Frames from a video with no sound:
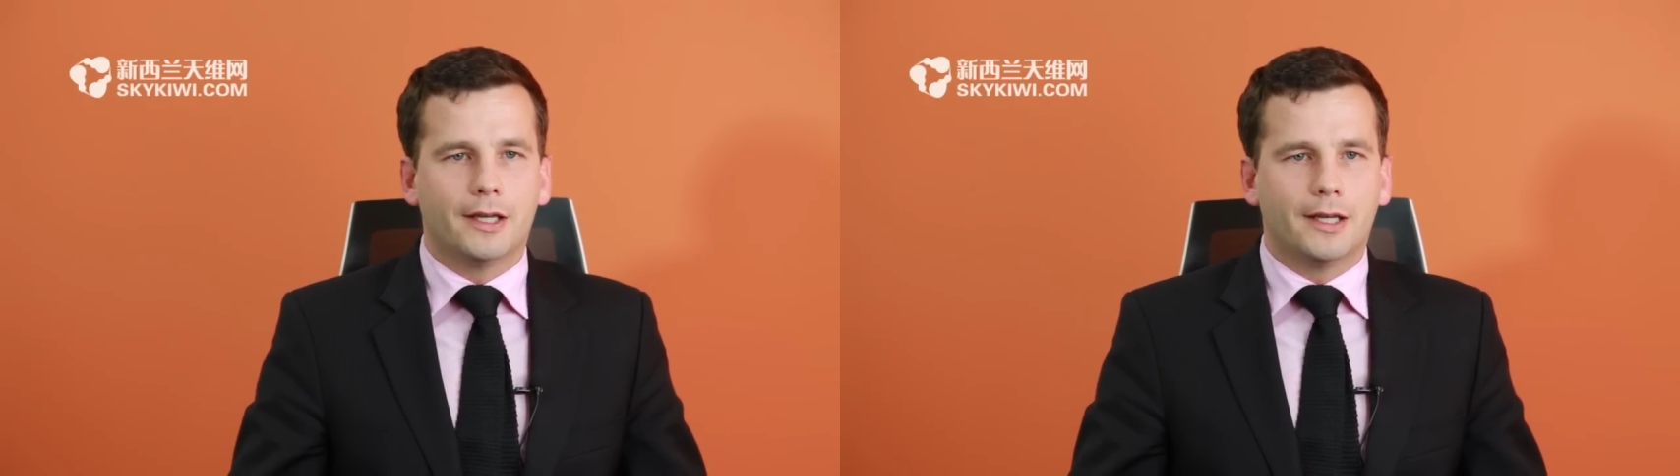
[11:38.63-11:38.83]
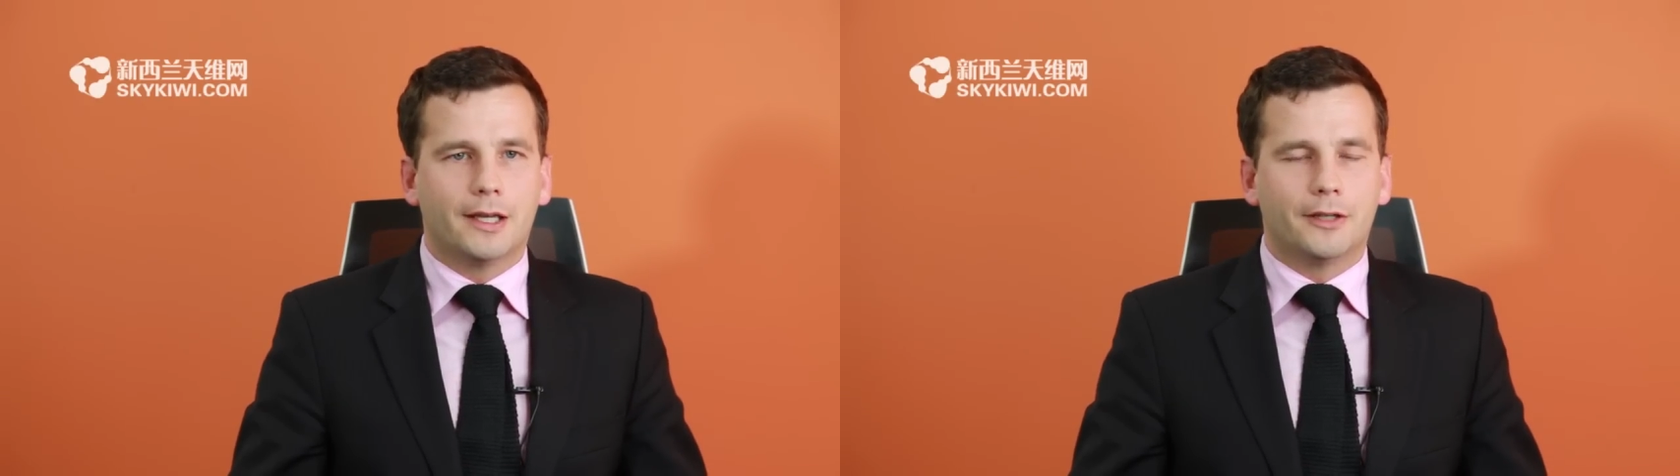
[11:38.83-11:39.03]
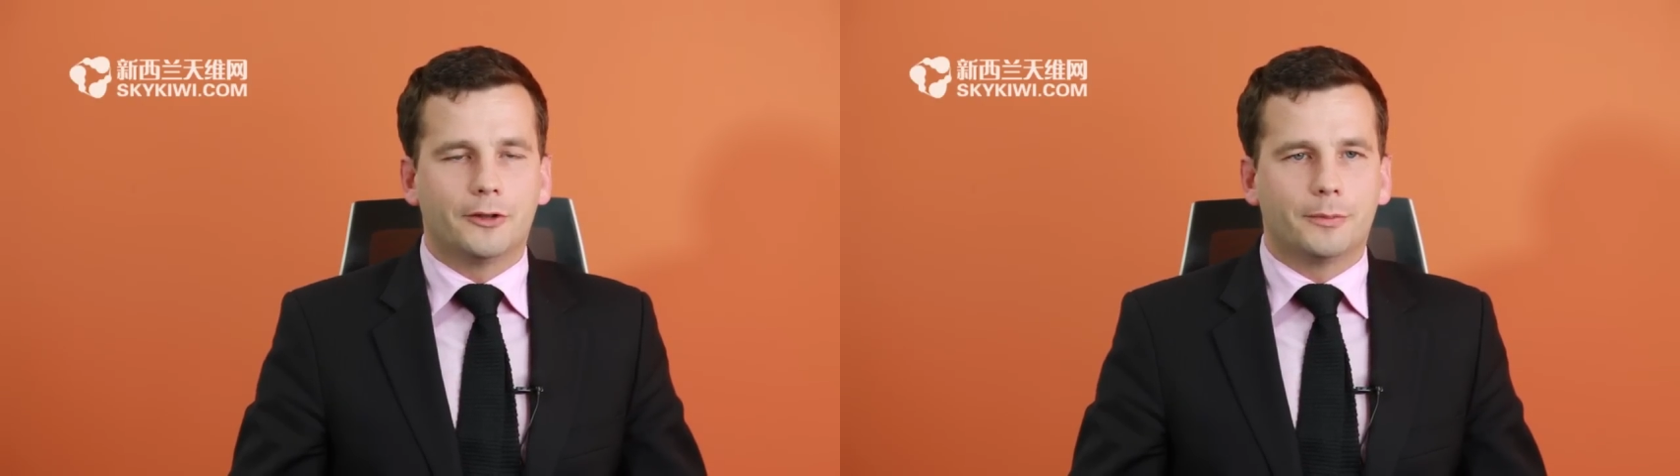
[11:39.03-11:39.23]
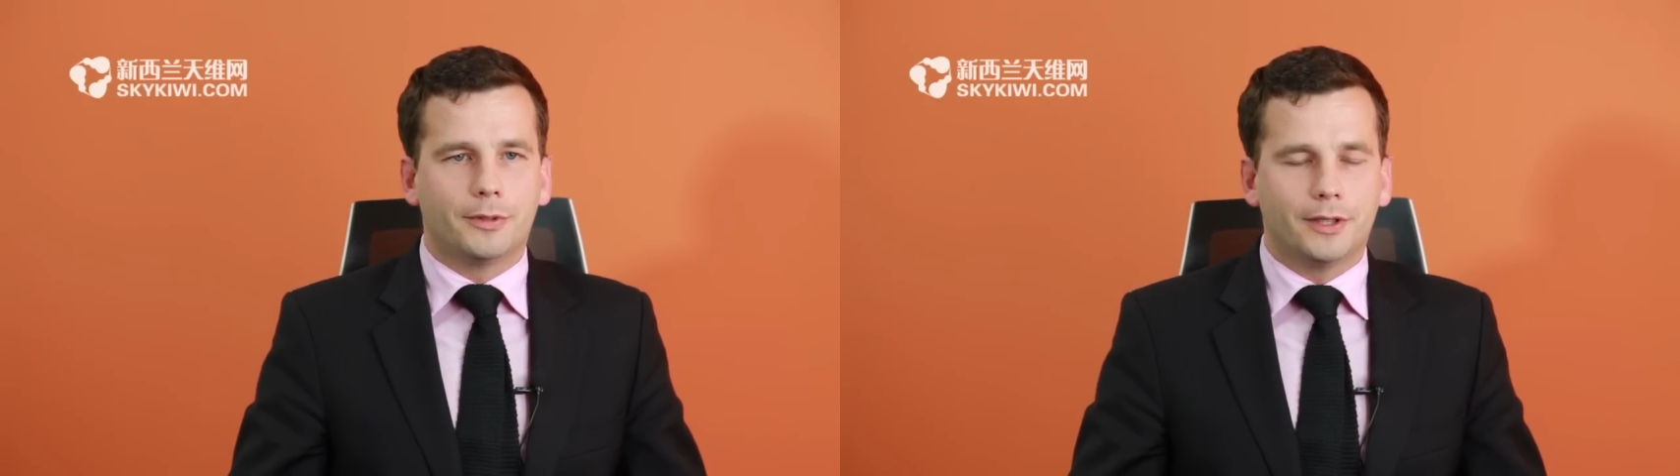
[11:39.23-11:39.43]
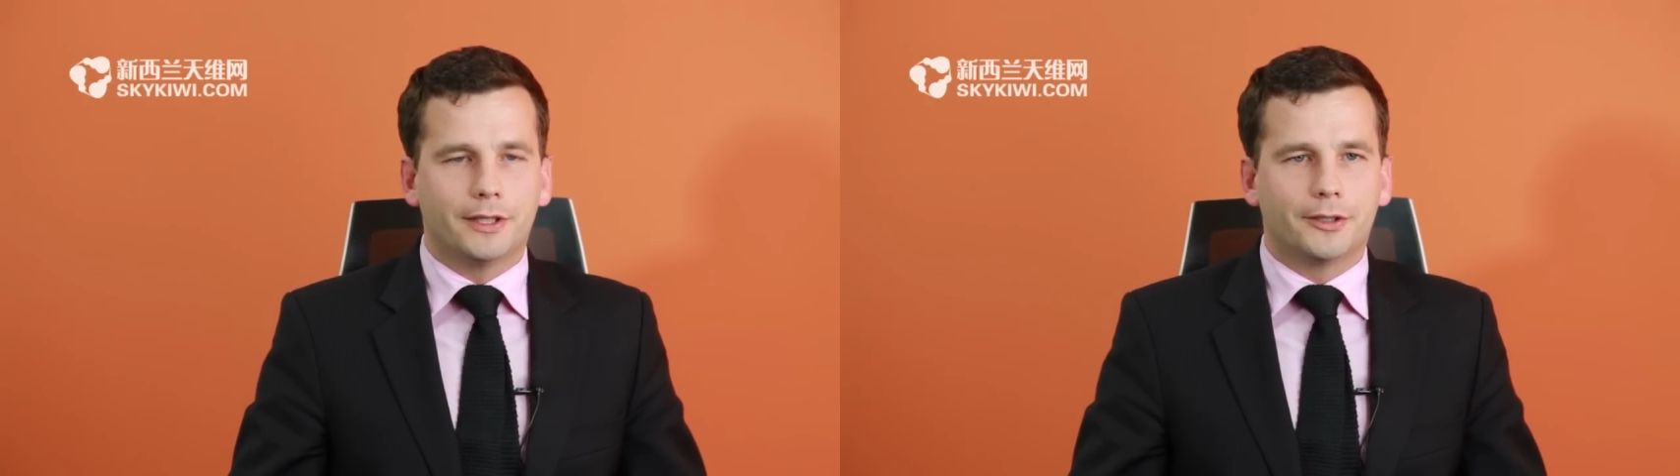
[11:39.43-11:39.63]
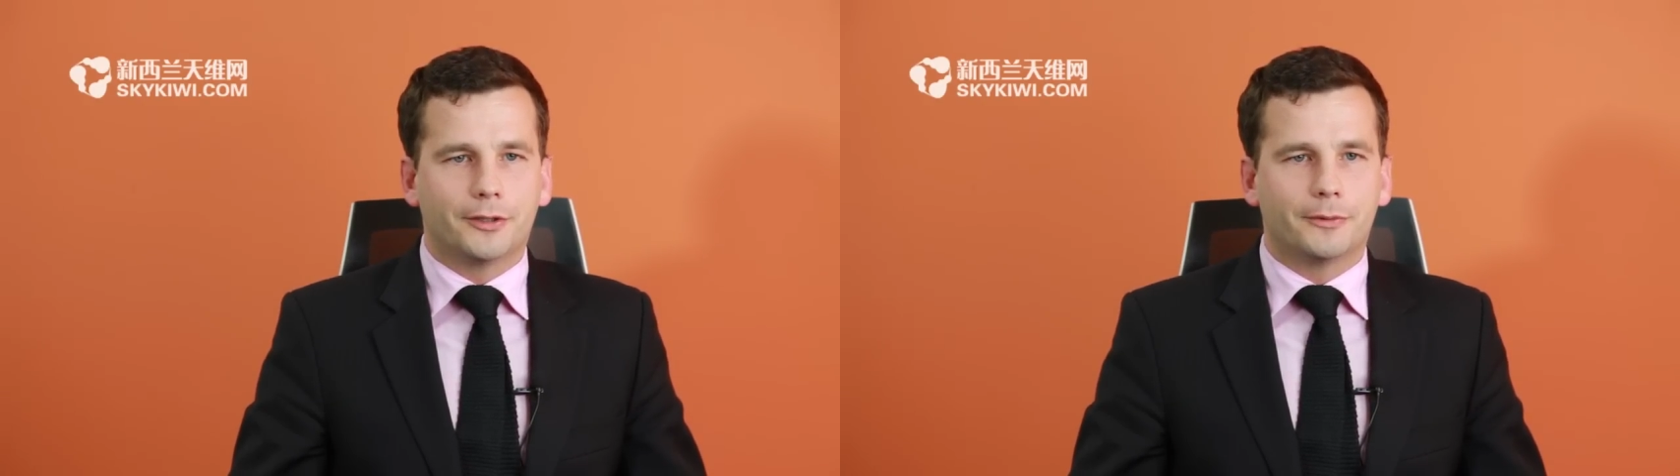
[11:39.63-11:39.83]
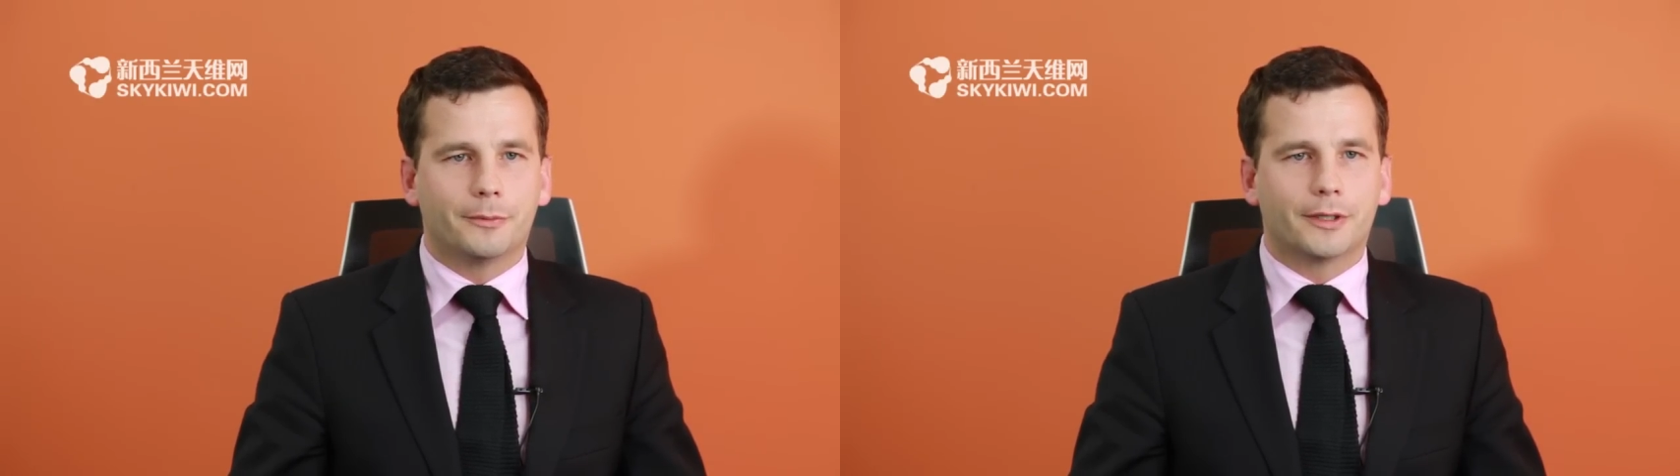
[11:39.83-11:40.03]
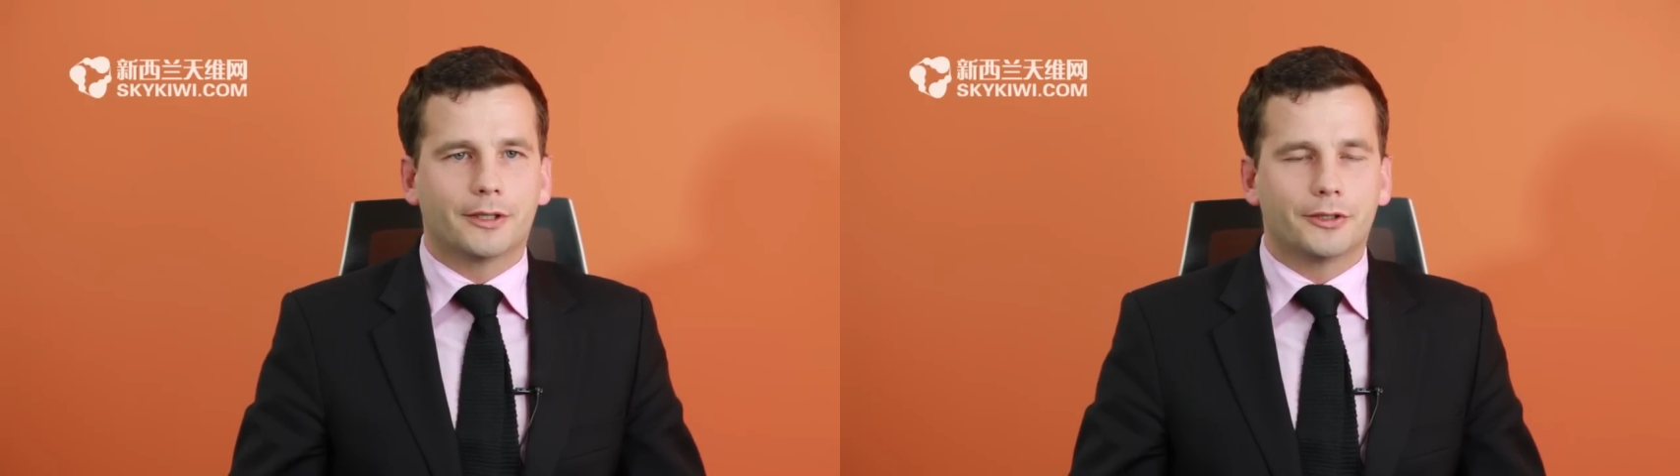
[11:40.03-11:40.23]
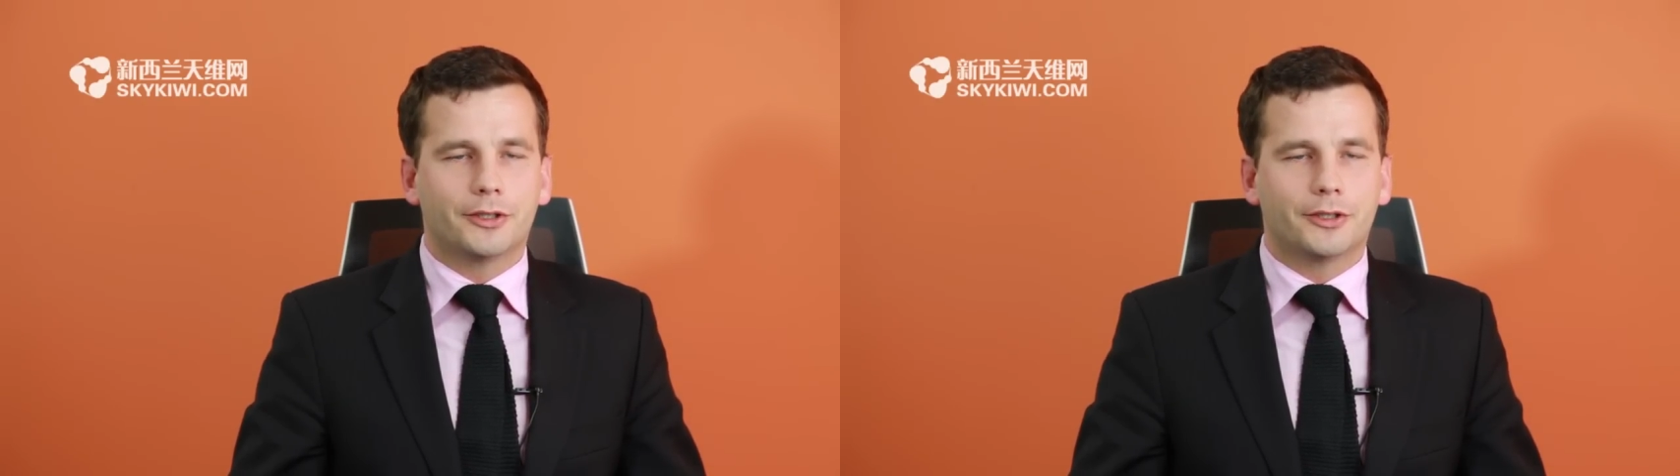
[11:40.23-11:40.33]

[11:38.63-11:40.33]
in the police, because